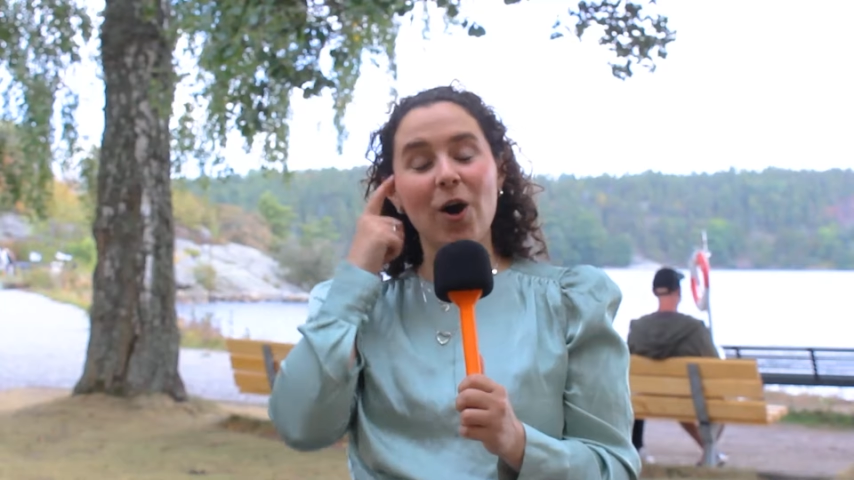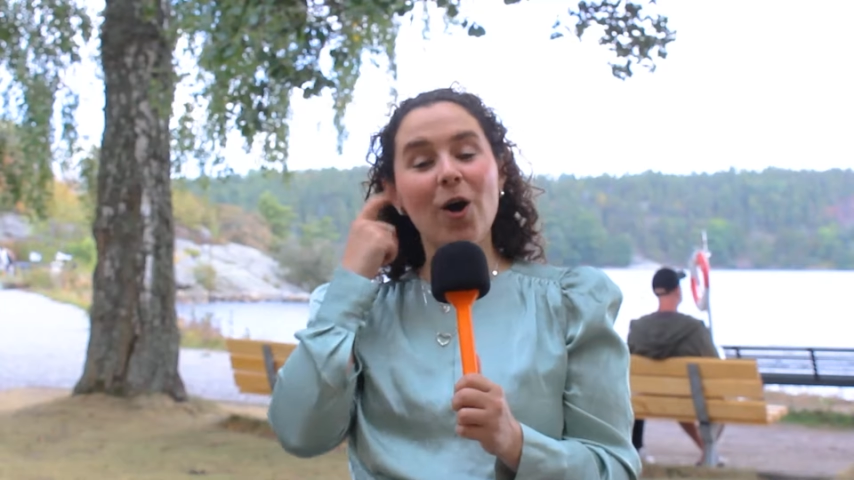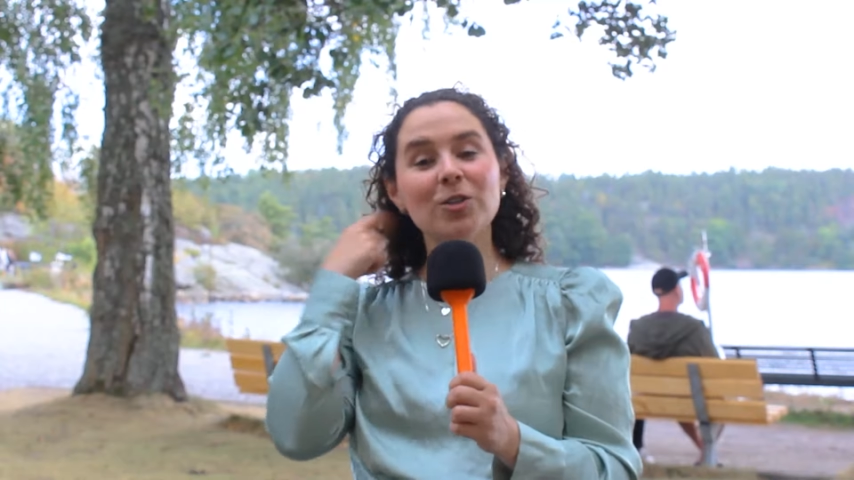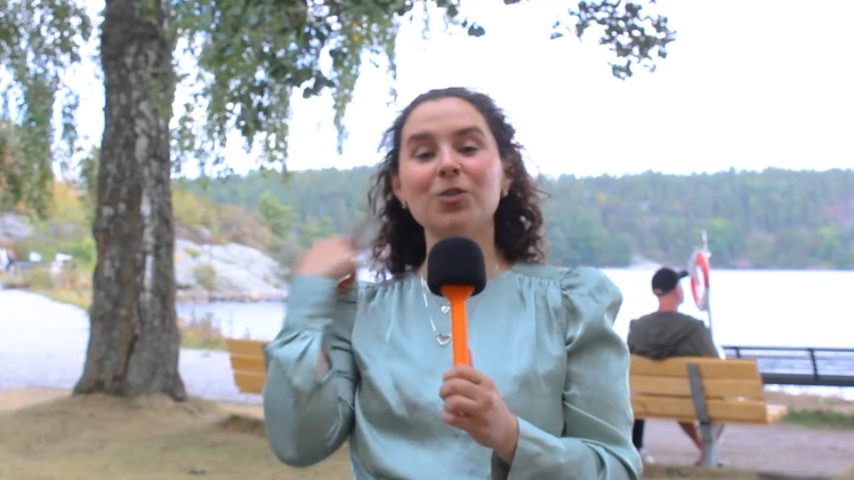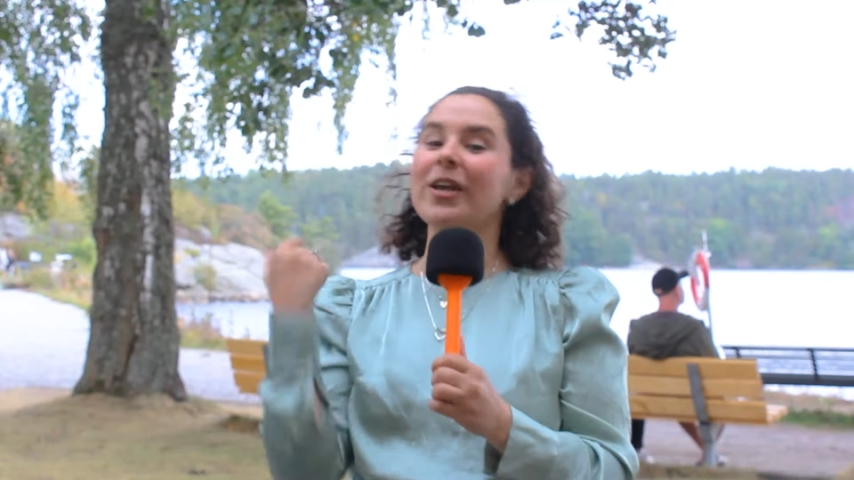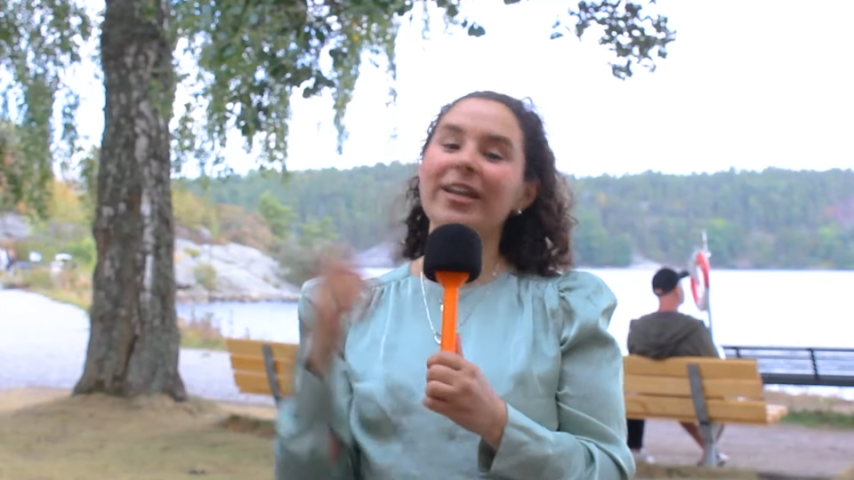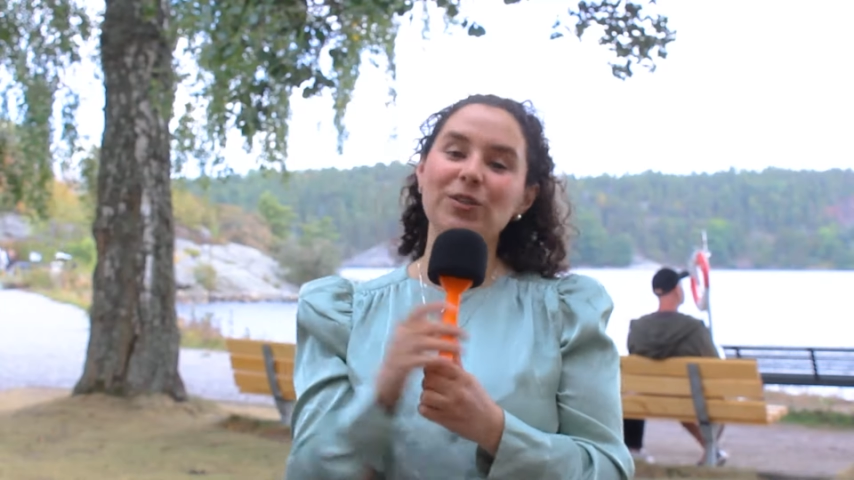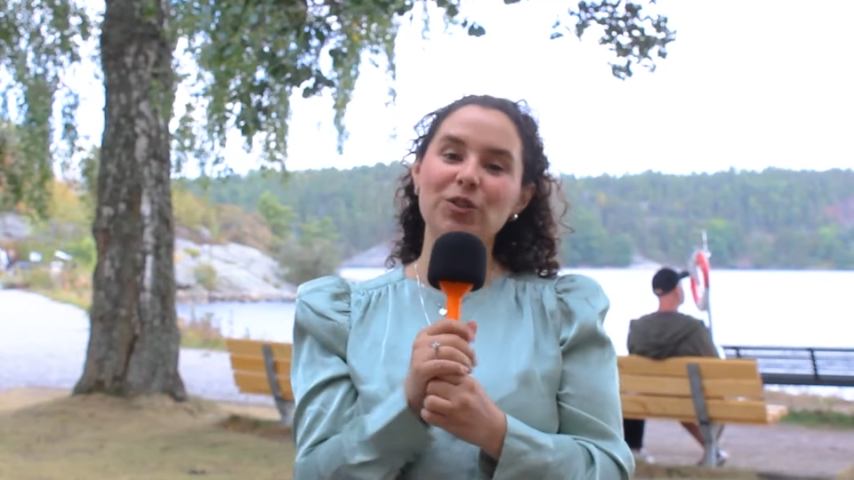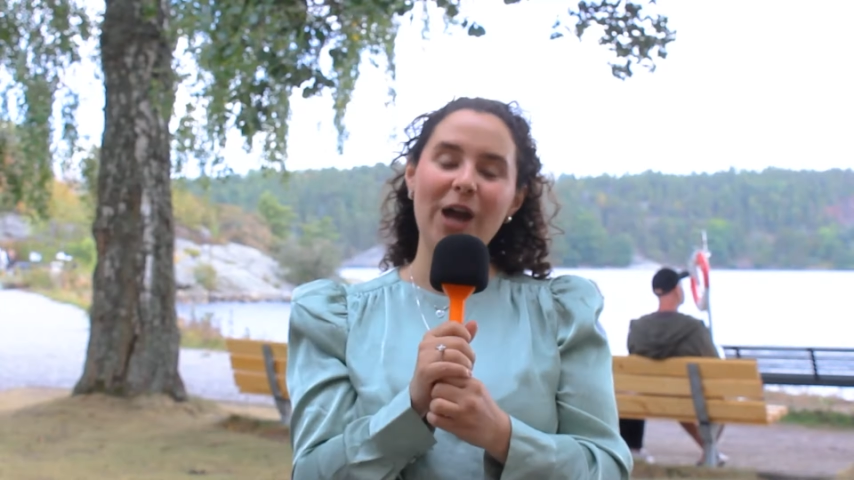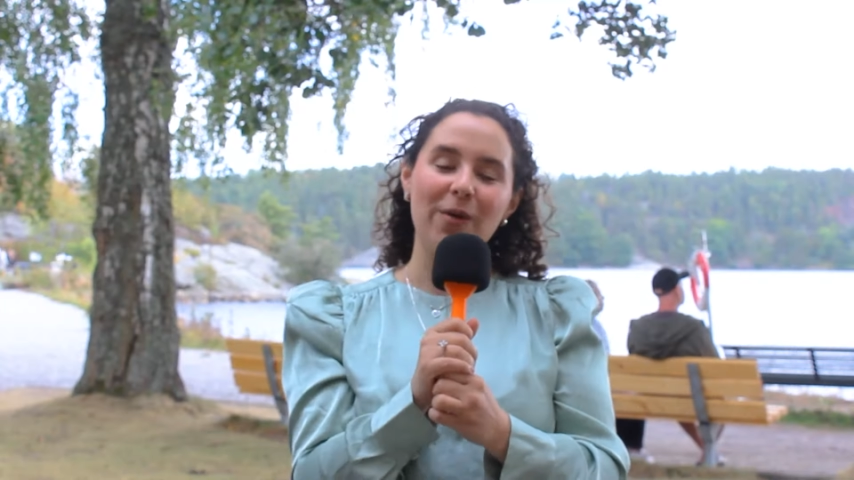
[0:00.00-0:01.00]
also getting
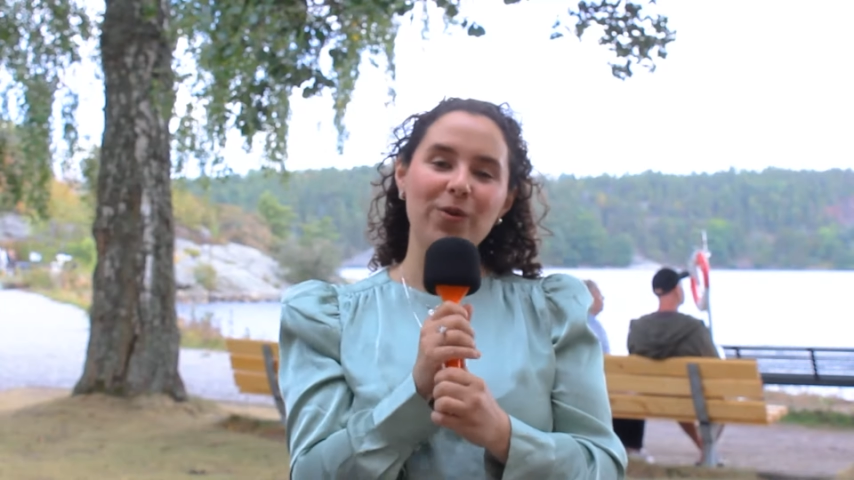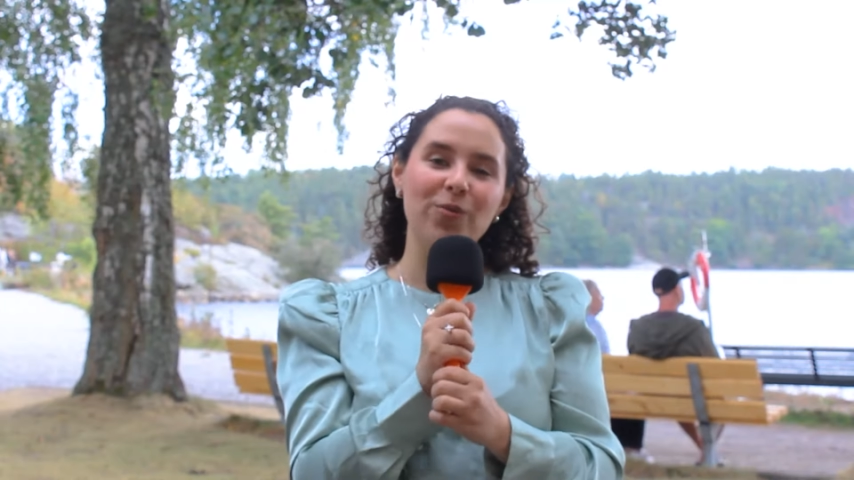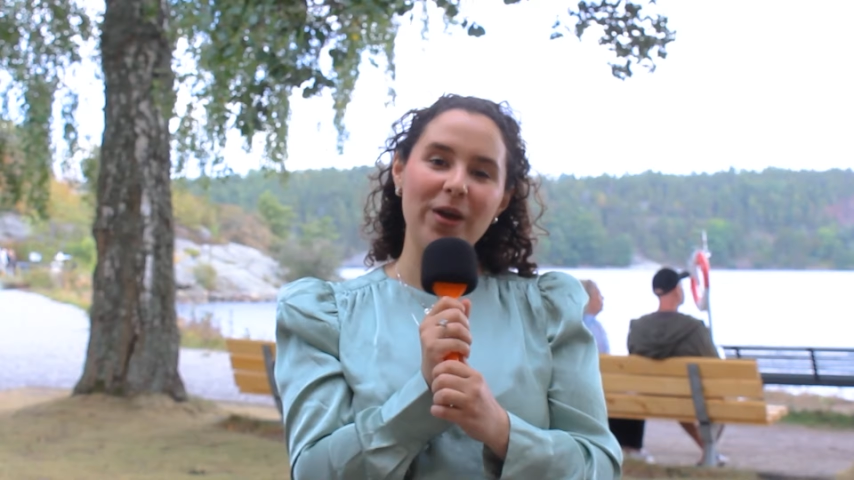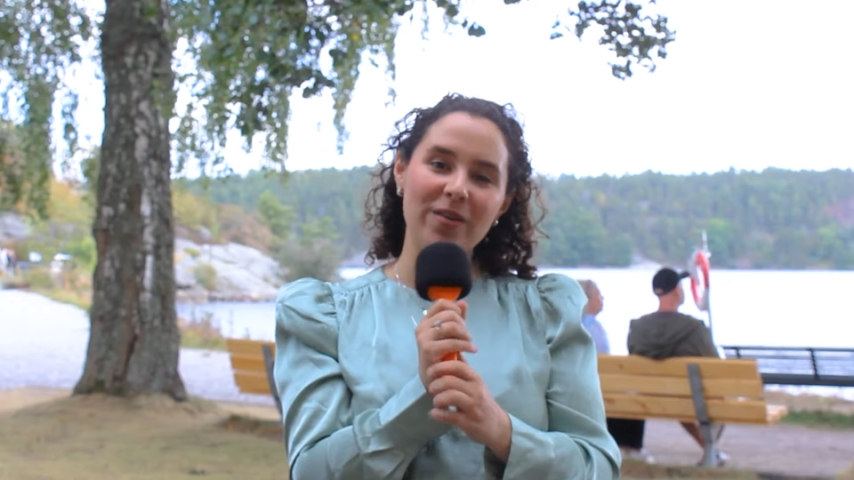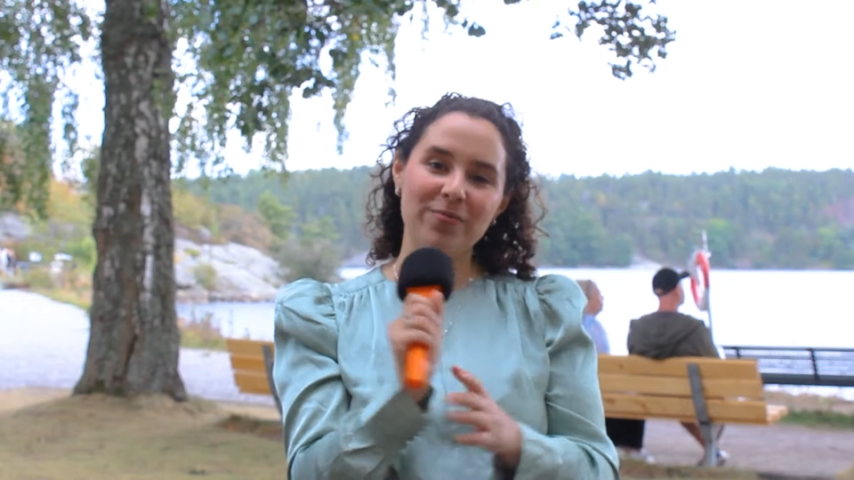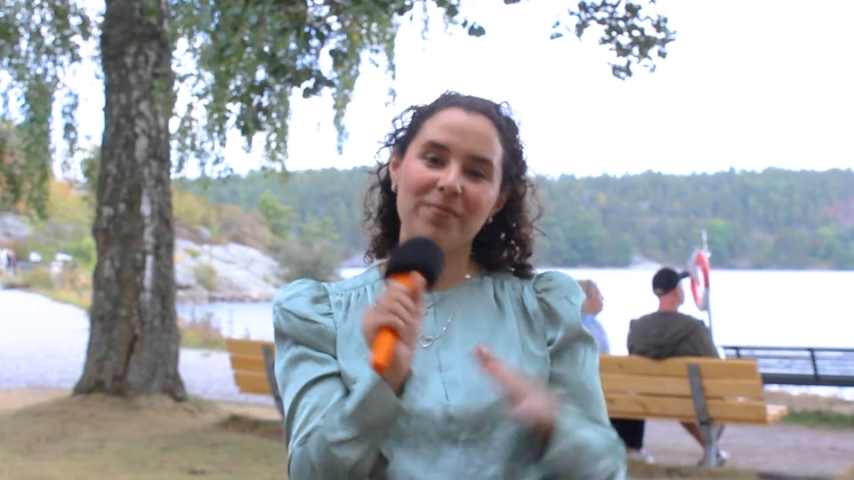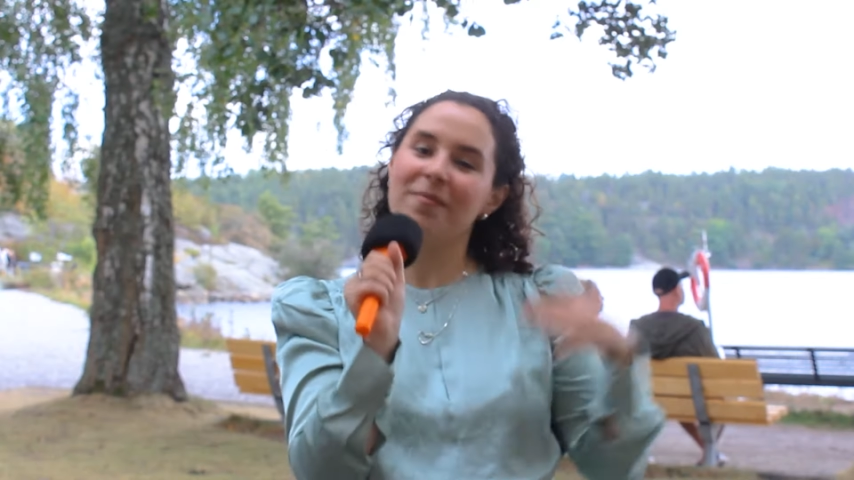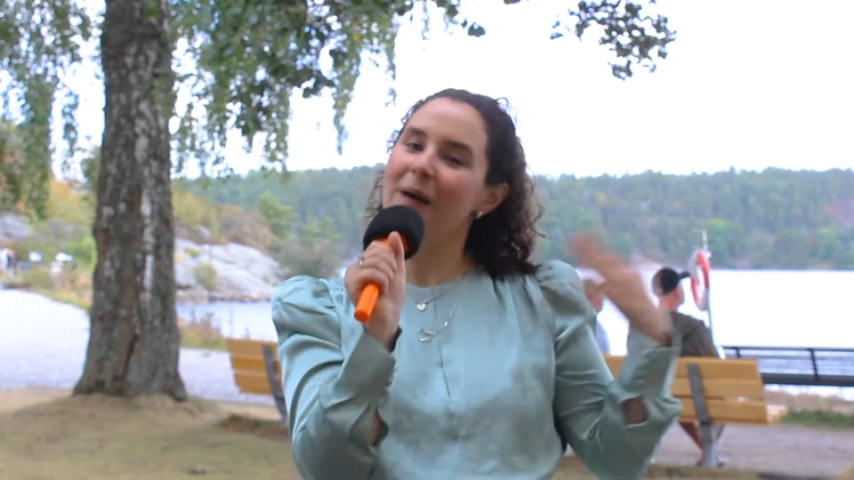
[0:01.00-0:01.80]
to chat with one of